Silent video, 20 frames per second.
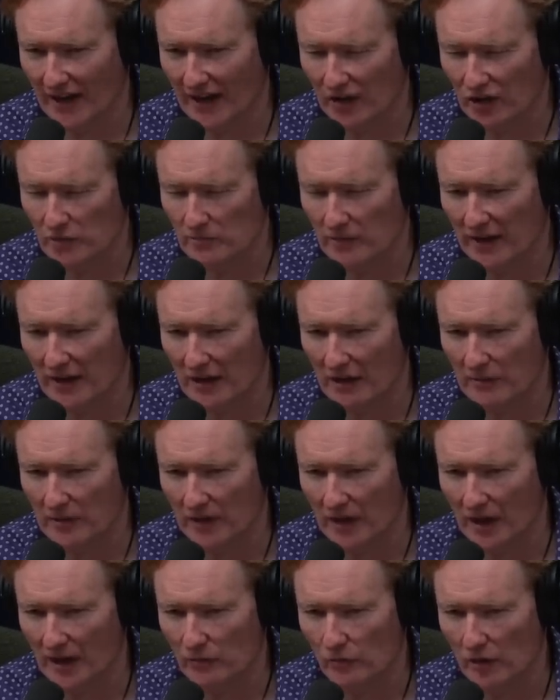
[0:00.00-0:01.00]
How do you become a
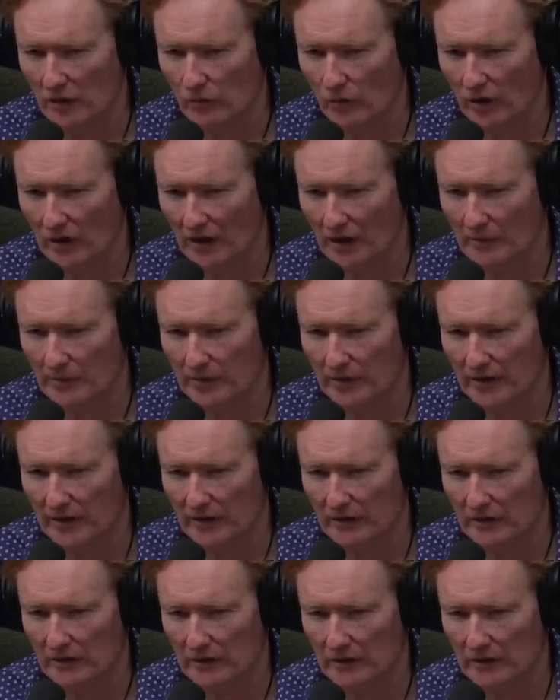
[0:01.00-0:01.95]
nine one one operator?